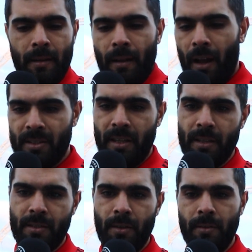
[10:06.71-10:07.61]
I'll see you
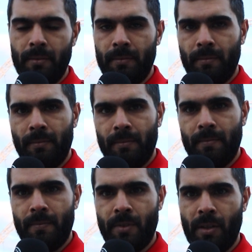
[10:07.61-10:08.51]
soon.
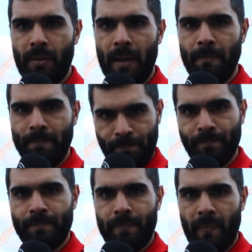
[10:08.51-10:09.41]
Till then,
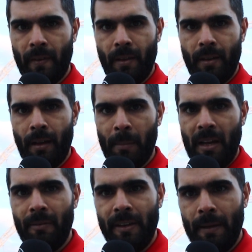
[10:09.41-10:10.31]
I'm
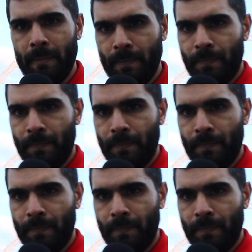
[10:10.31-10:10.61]
out of here.